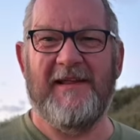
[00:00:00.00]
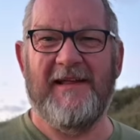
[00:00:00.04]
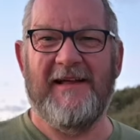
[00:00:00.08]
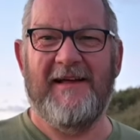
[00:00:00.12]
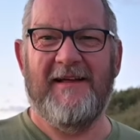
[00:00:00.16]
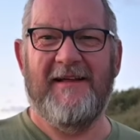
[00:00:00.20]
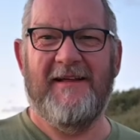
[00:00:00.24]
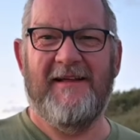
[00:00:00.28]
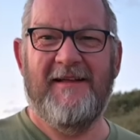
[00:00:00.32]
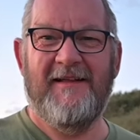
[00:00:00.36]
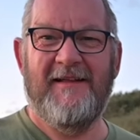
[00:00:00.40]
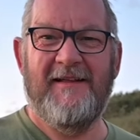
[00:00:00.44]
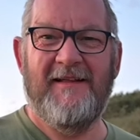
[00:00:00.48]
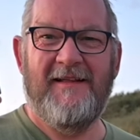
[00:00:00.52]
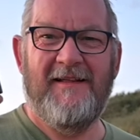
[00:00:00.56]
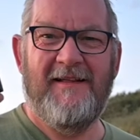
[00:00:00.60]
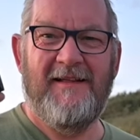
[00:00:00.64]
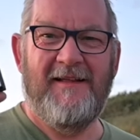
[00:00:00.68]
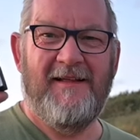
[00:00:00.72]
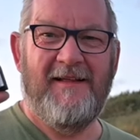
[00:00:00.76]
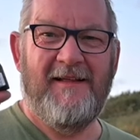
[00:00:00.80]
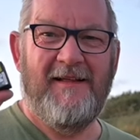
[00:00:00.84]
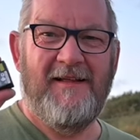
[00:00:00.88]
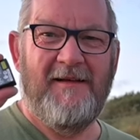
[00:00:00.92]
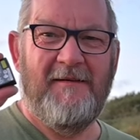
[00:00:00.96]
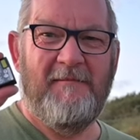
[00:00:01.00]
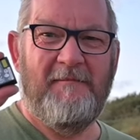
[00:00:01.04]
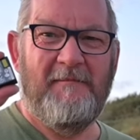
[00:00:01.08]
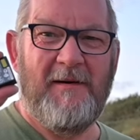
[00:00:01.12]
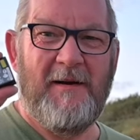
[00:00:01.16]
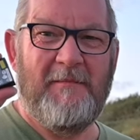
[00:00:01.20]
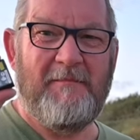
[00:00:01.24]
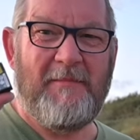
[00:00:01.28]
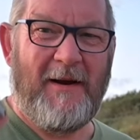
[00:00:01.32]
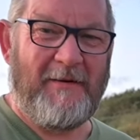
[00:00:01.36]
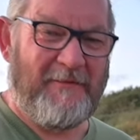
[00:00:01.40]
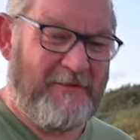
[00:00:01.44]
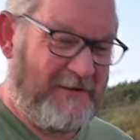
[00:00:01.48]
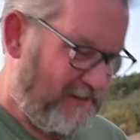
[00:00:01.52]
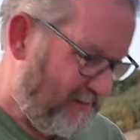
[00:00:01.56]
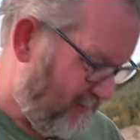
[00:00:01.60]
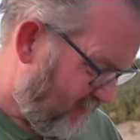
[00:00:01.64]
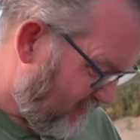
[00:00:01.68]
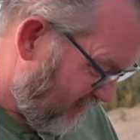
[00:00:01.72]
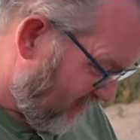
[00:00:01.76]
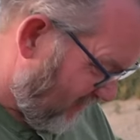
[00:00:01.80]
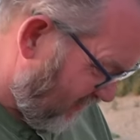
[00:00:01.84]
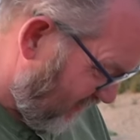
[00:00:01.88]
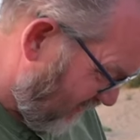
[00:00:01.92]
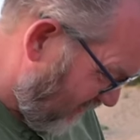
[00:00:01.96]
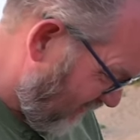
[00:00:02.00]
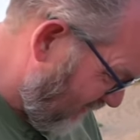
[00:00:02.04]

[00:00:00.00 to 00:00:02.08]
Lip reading: that. My battery died.